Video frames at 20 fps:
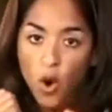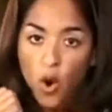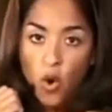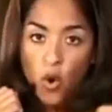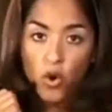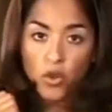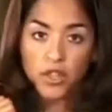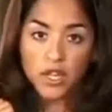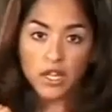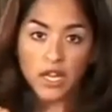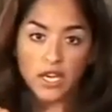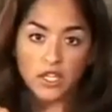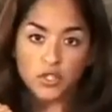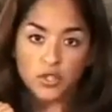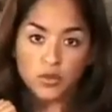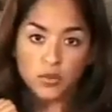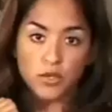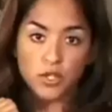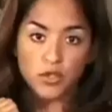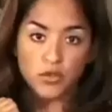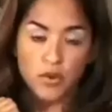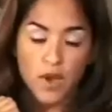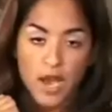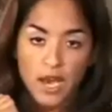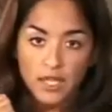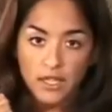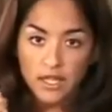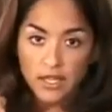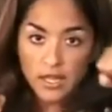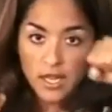or they like to
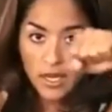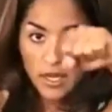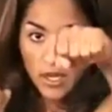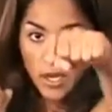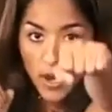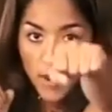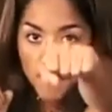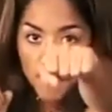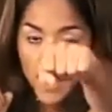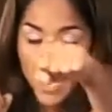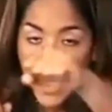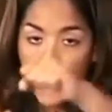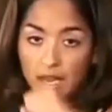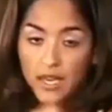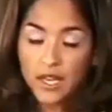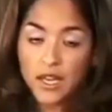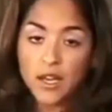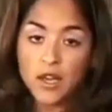retract and then come back.